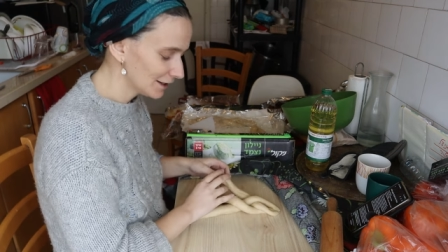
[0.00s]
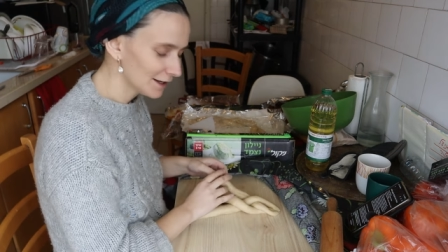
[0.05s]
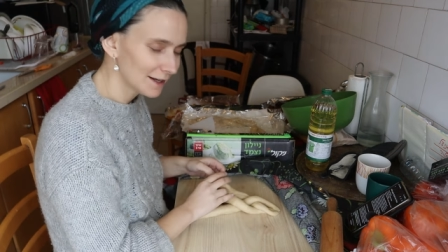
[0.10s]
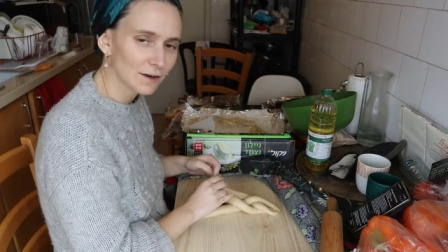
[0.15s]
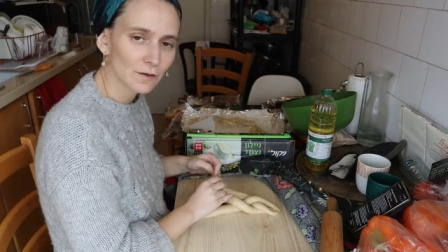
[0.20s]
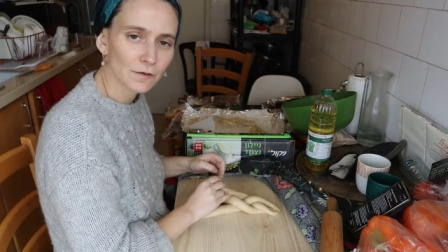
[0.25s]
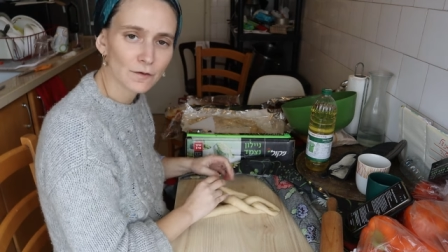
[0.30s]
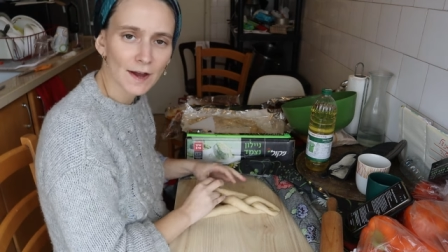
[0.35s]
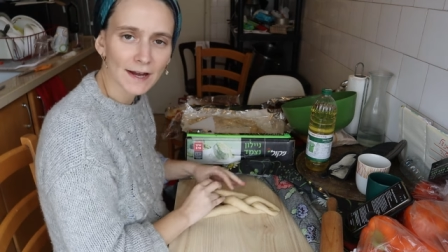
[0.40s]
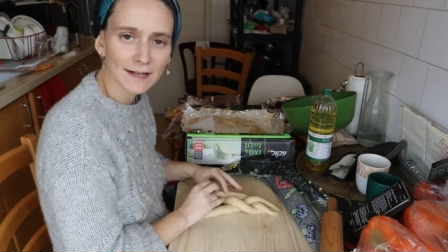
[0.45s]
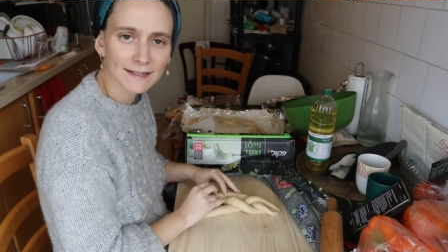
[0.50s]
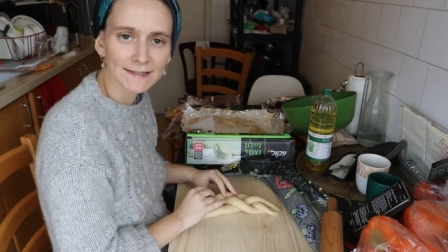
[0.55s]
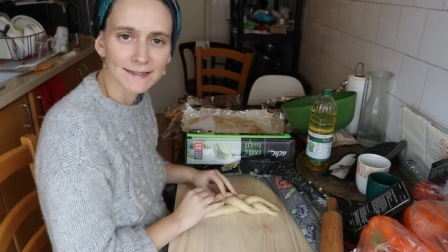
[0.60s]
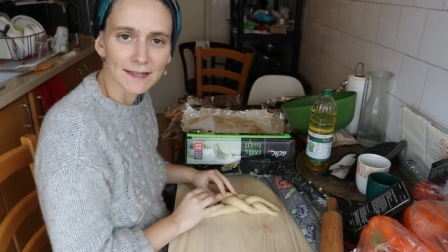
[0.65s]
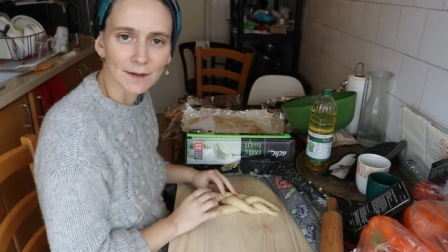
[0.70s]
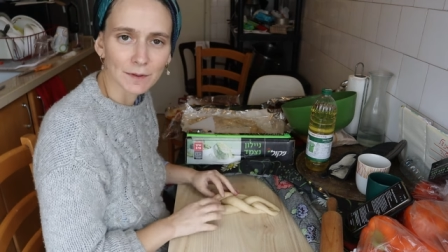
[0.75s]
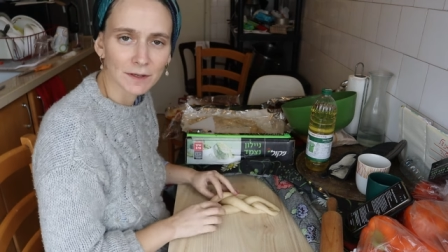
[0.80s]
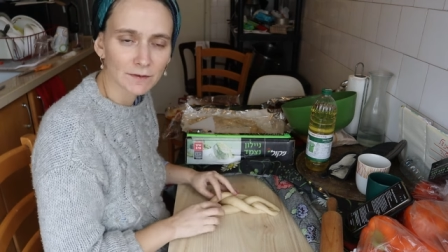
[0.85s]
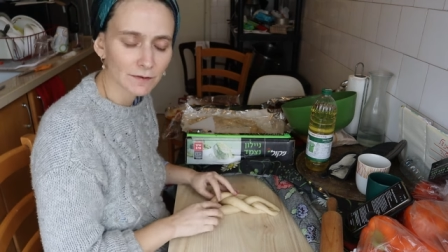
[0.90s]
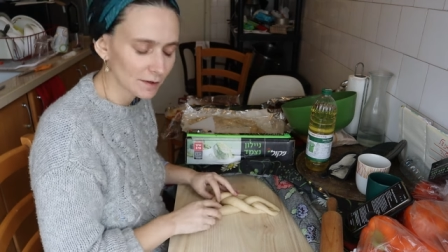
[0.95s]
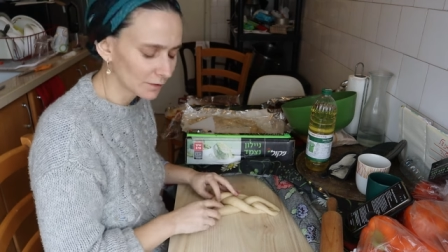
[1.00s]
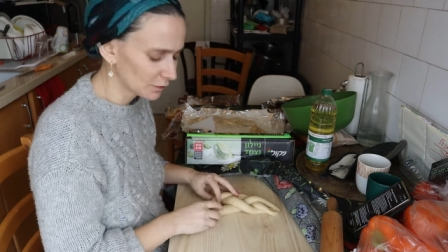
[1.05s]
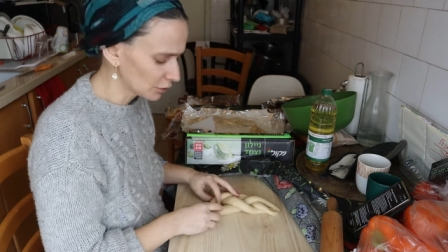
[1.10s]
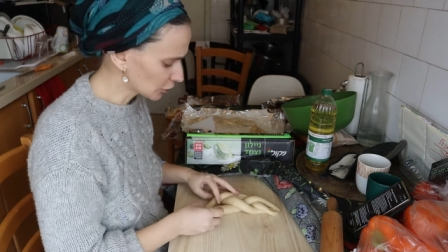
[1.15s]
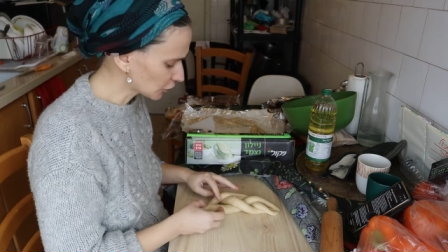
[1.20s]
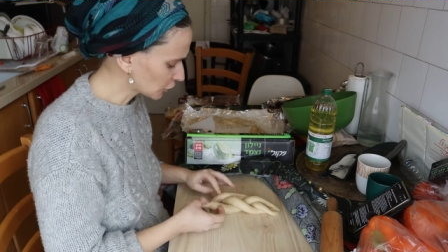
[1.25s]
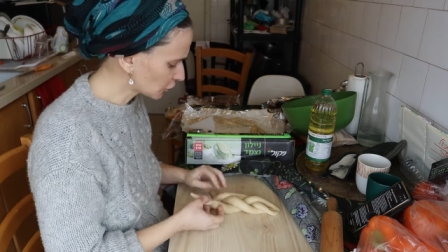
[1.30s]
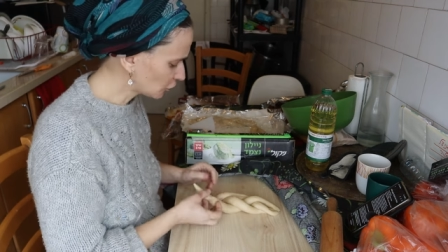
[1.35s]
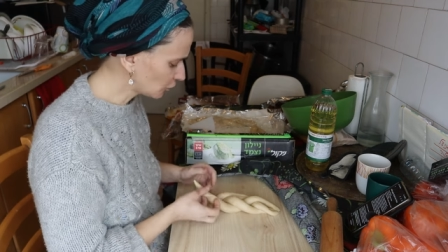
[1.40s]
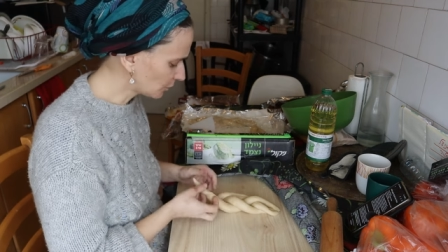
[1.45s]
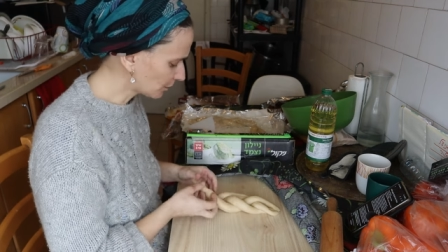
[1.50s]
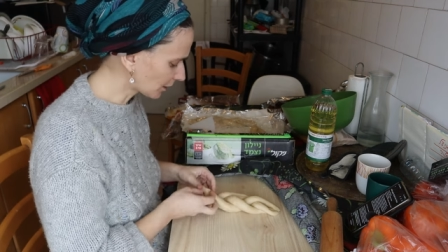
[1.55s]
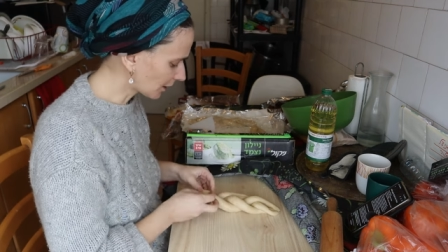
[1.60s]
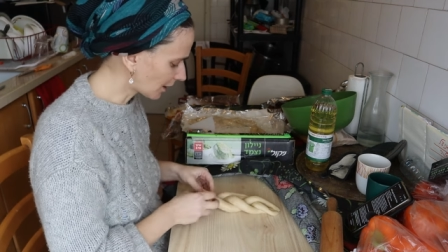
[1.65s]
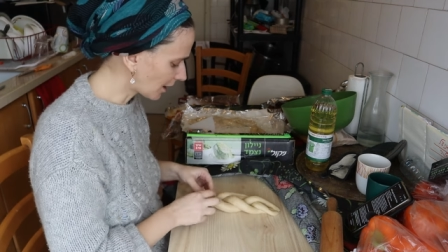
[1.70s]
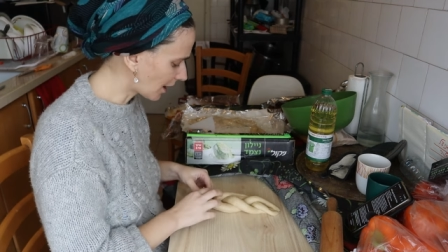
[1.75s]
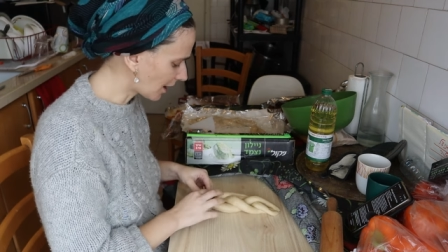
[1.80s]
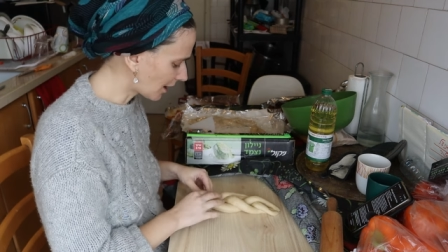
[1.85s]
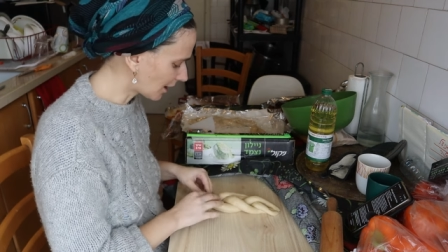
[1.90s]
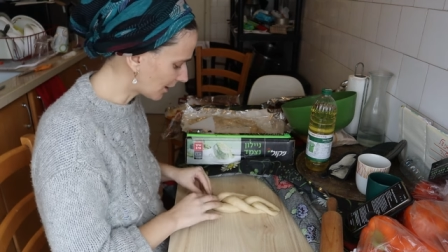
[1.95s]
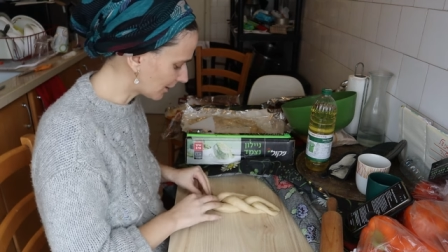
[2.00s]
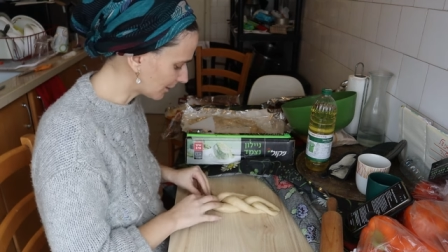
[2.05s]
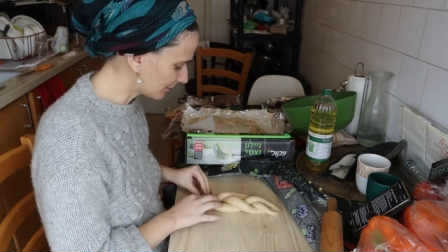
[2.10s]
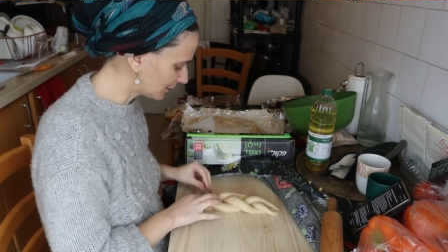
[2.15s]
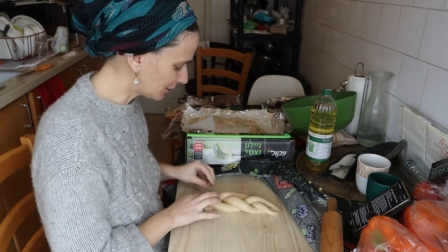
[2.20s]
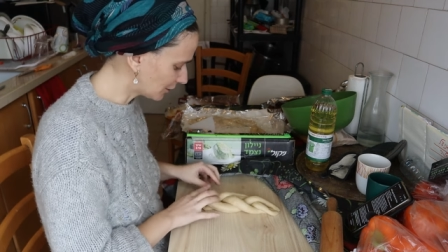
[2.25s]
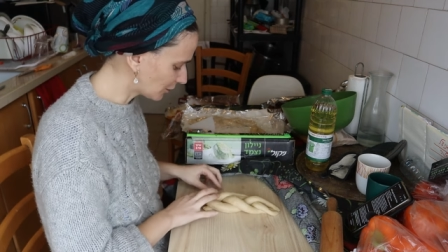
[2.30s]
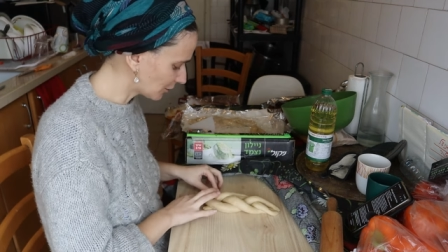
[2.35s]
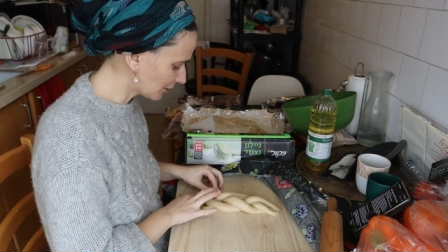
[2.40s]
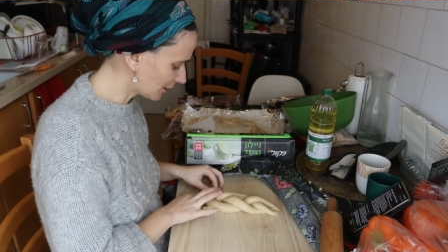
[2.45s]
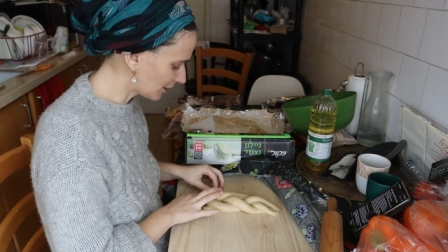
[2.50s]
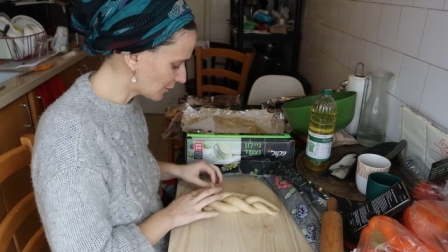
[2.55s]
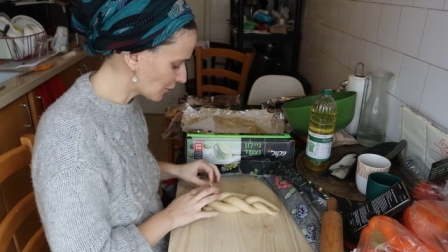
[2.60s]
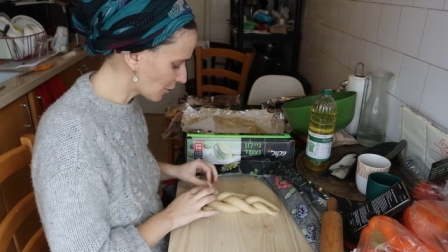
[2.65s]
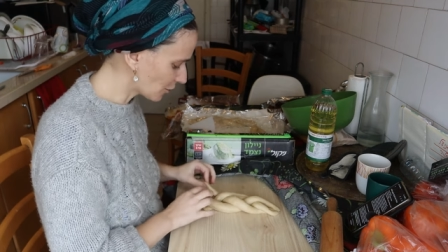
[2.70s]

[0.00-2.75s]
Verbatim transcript: it affects them. Even if you're super calm, you know, they